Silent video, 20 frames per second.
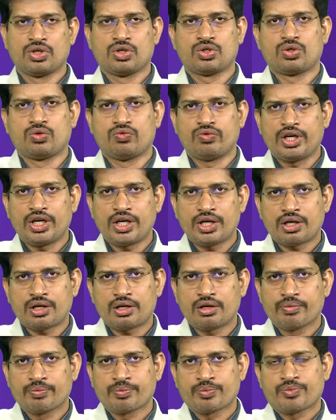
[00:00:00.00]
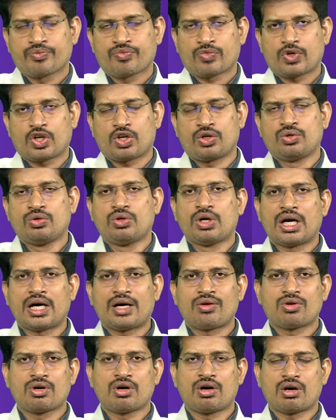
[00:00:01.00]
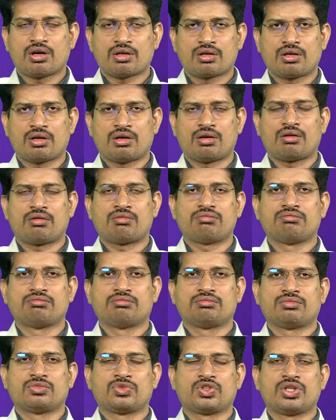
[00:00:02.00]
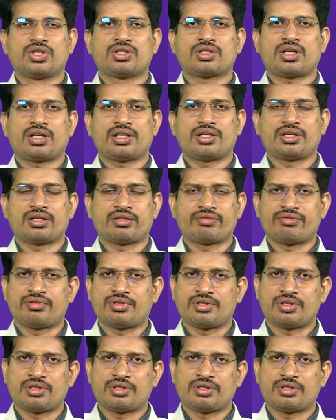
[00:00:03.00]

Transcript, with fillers: So, where you have got uh, this kind of uh,